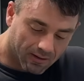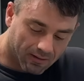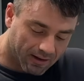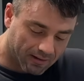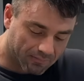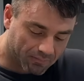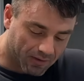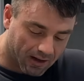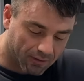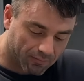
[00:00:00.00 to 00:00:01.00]
like
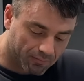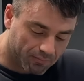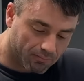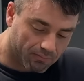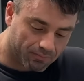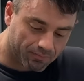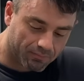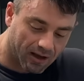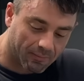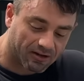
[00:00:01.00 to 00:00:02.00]

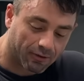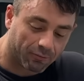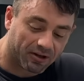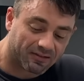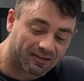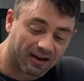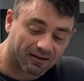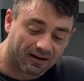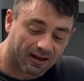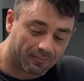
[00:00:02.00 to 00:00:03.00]
my appetite will be insane
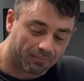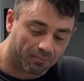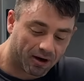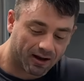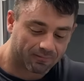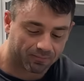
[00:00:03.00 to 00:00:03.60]
today. But